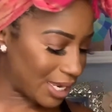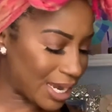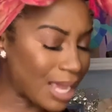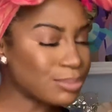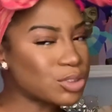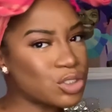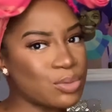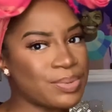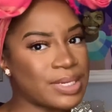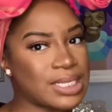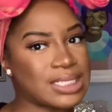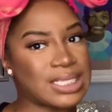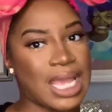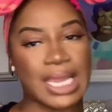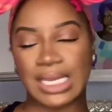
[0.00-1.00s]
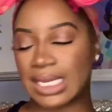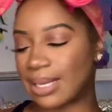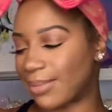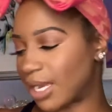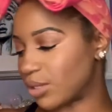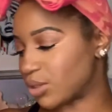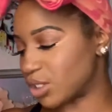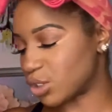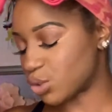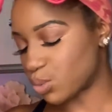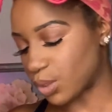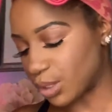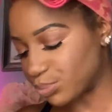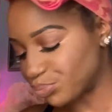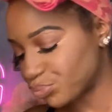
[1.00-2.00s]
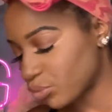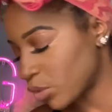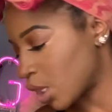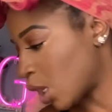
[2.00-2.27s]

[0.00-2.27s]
And I'm super excited about this one.